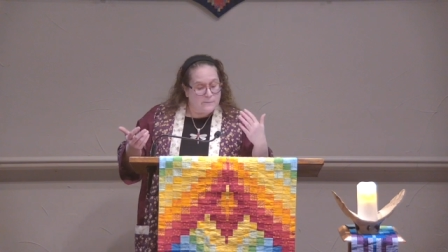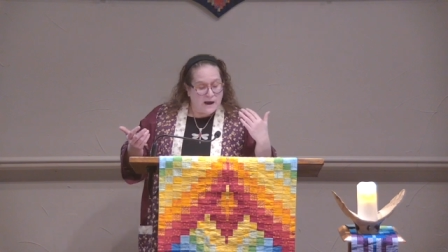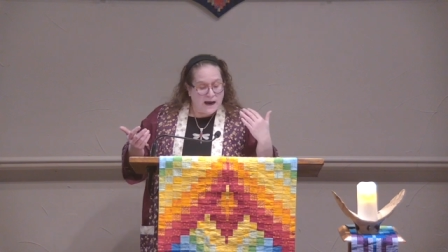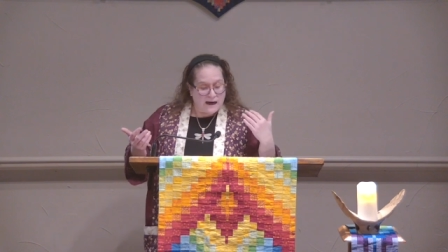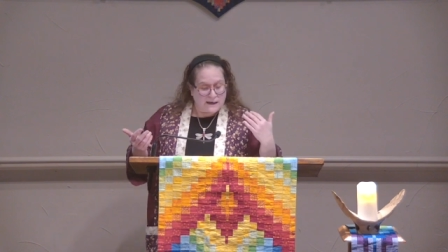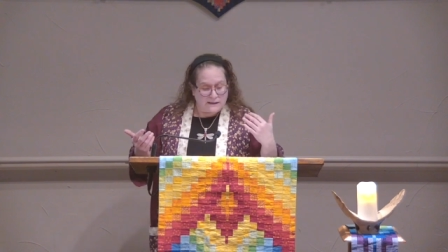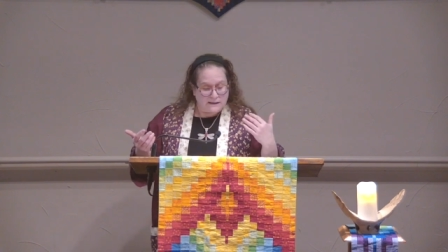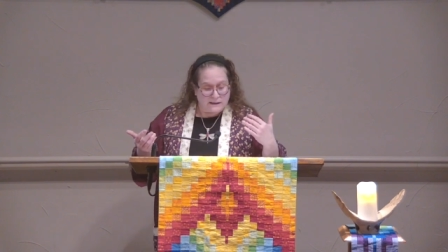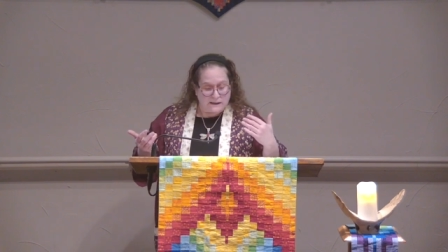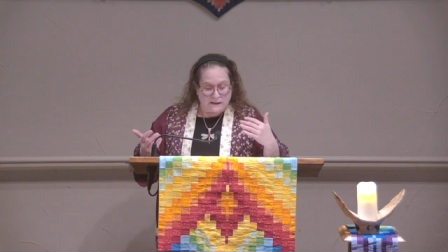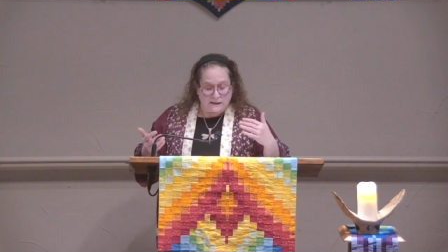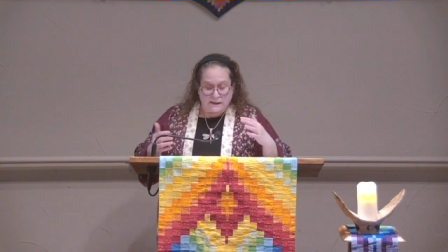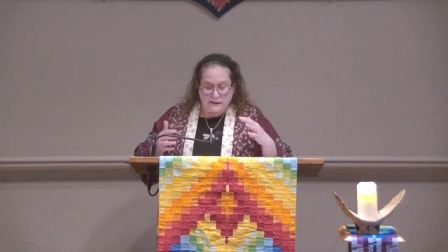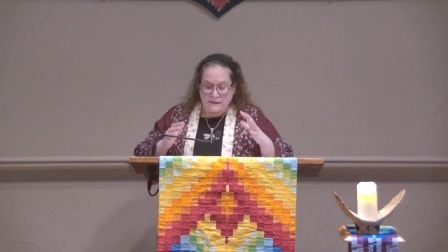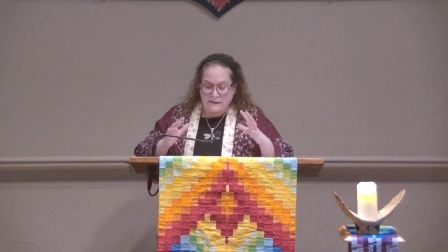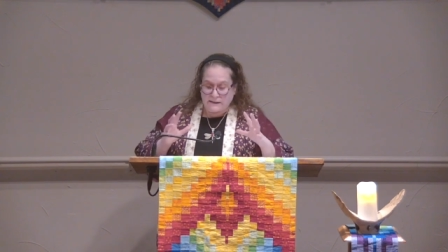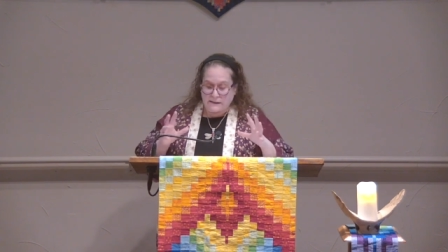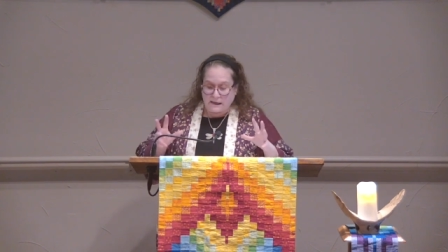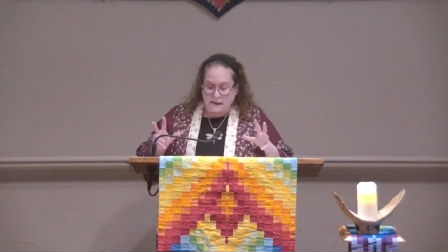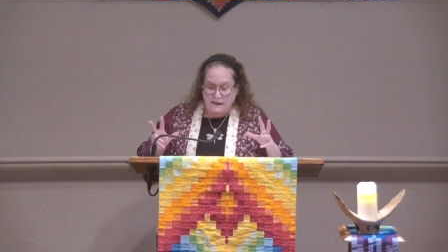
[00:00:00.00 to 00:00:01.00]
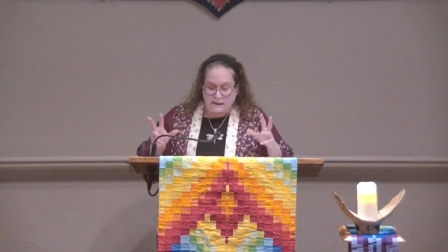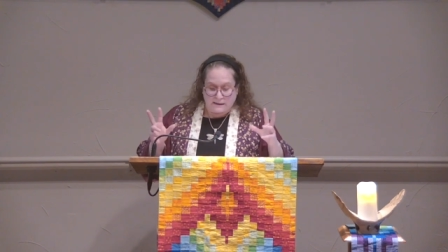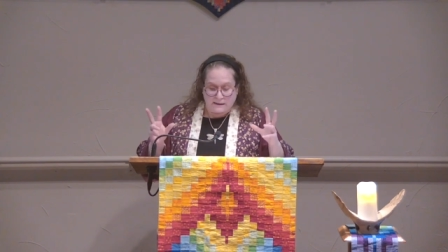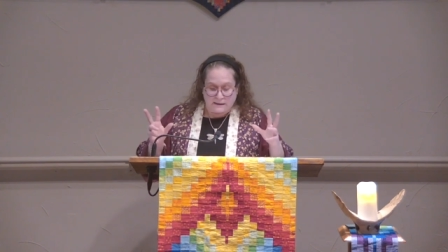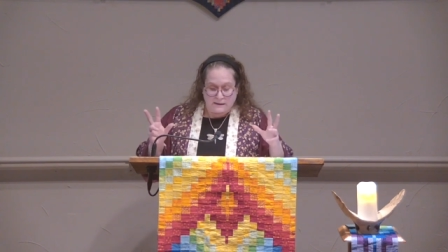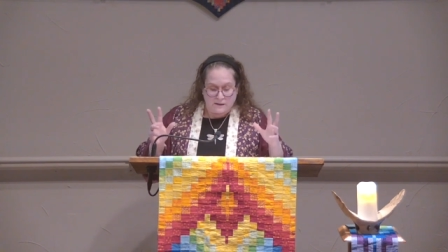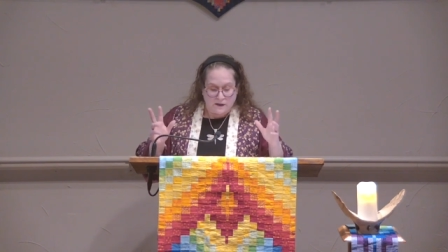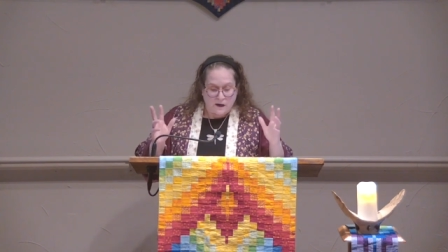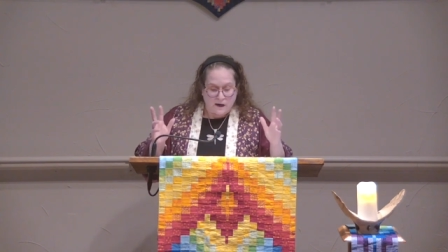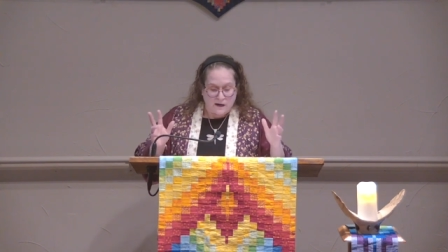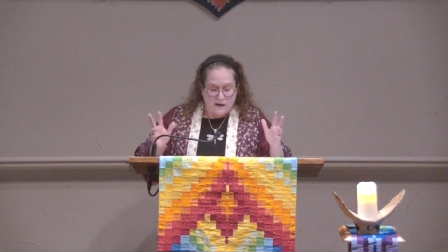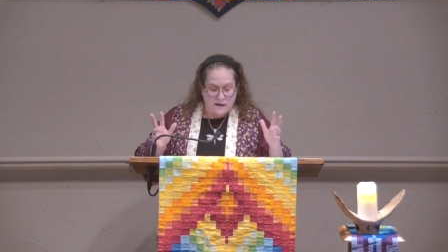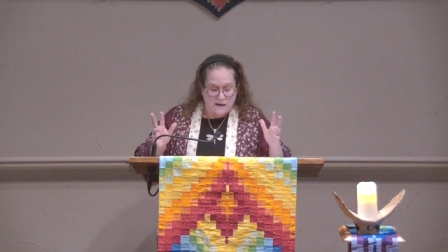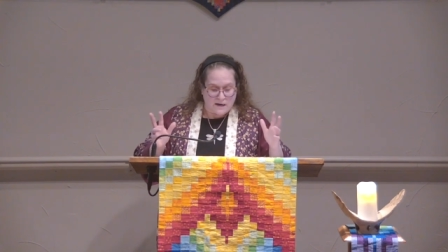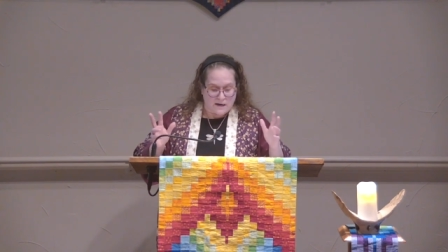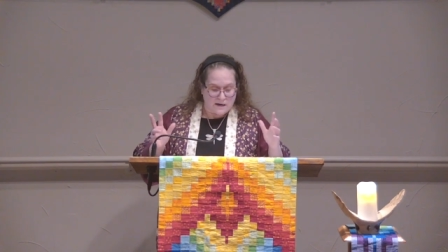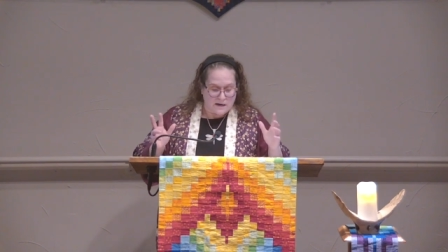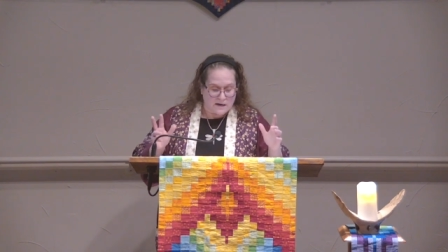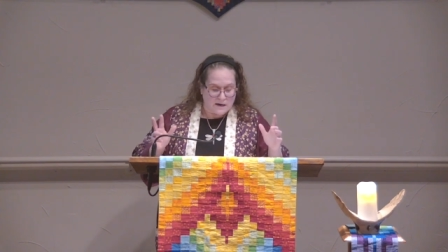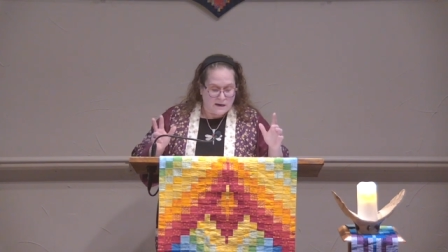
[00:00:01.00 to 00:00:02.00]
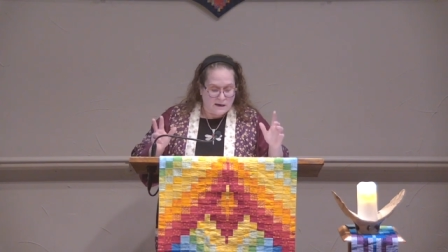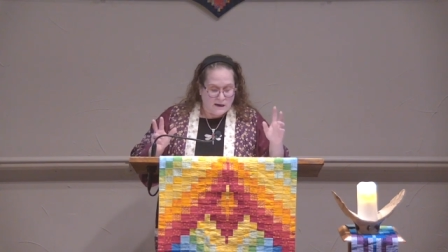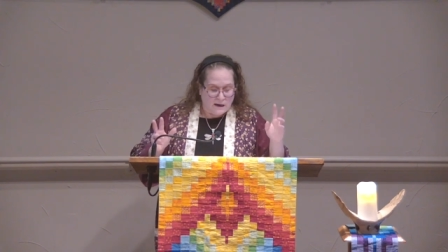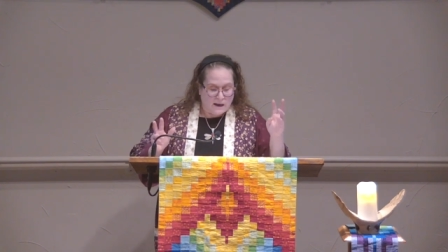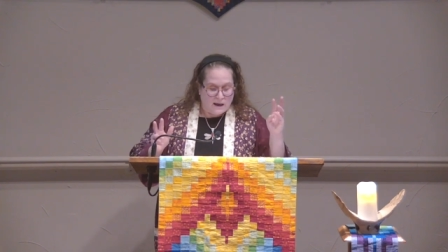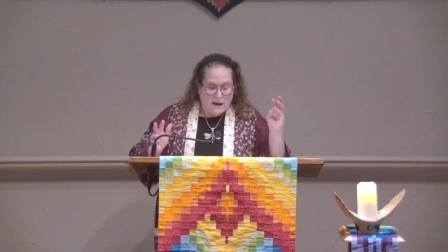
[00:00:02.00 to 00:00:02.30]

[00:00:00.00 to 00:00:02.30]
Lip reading: impacted and targeted